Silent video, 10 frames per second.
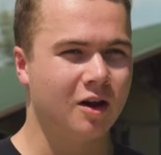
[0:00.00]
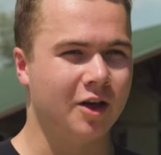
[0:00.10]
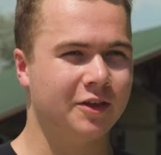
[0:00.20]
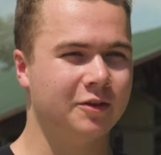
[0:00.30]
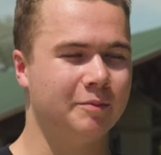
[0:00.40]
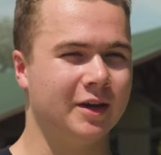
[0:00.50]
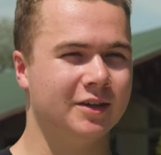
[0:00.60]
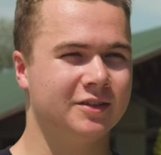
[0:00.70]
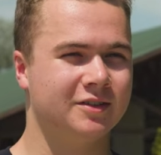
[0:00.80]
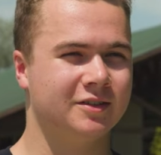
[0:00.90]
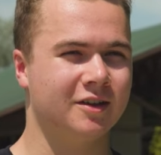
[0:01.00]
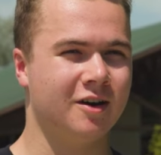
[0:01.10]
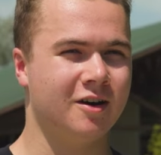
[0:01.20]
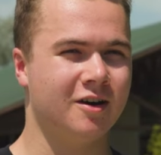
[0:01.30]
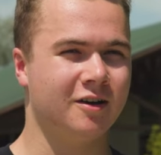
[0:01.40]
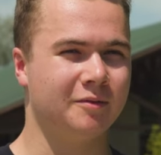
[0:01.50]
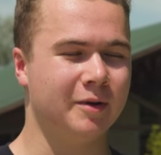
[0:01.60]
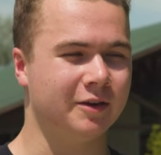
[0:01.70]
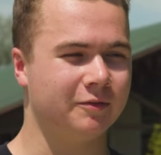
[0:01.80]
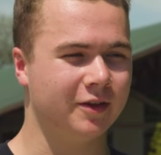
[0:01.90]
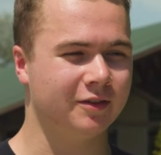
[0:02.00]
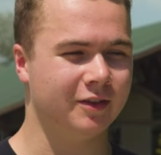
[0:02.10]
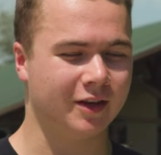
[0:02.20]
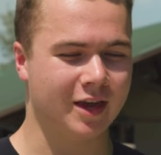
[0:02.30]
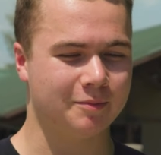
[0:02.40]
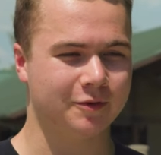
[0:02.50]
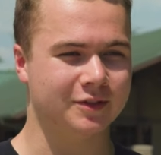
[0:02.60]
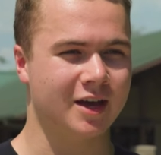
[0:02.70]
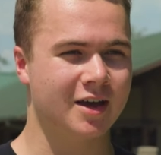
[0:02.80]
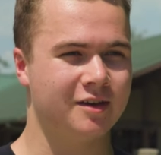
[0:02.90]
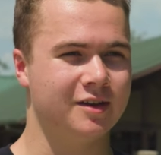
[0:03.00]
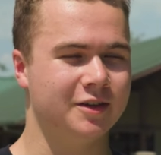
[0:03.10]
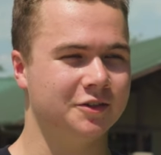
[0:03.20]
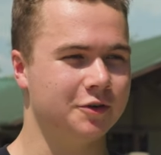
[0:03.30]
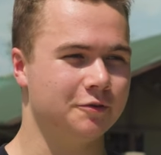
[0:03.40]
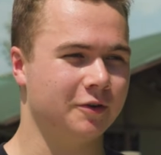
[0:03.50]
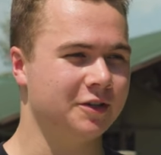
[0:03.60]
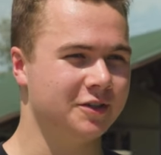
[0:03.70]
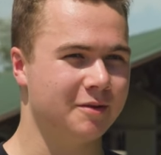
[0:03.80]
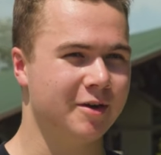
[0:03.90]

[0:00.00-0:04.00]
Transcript: I think the biggest benefit that campers get is the new friends they